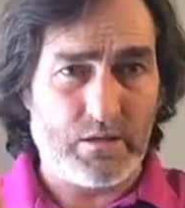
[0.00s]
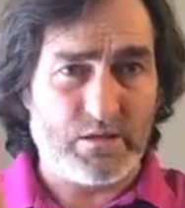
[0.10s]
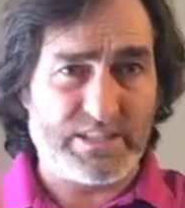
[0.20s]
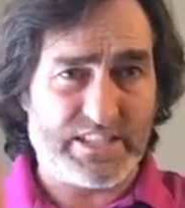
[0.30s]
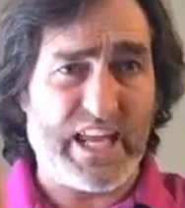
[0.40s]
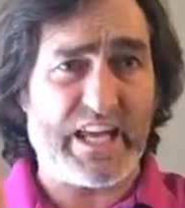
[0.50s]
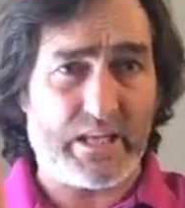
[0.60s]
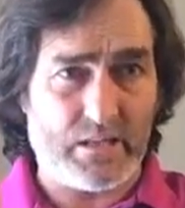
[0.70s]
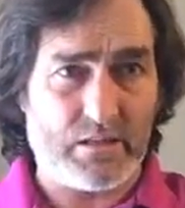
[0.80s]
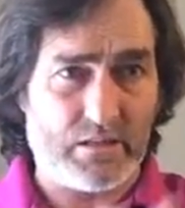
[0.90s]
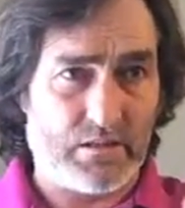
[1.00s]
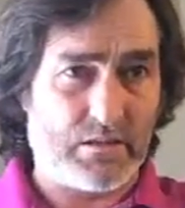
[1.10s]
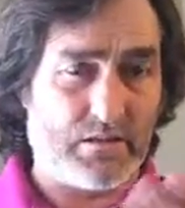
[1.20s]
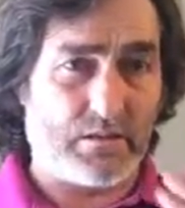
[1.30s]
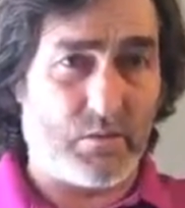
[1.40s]
stay,
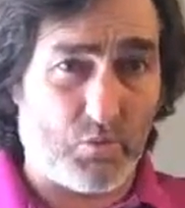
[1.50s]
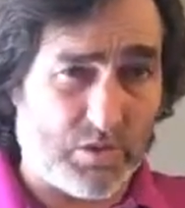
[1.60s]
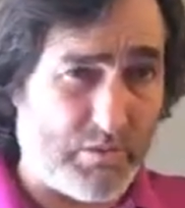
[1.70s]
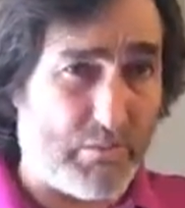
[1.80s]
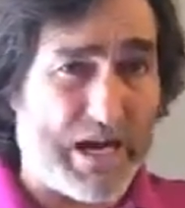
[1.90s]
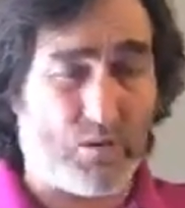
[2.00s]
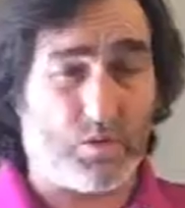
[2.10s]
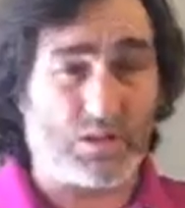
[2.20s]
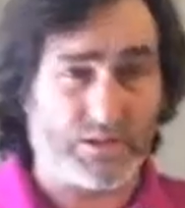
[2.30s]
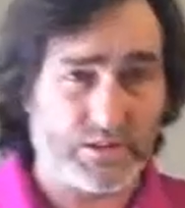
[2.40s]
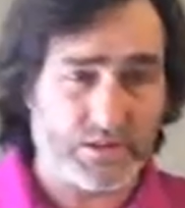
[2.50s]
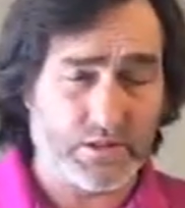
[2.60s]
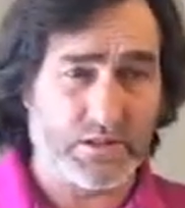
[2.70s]
moving backwards.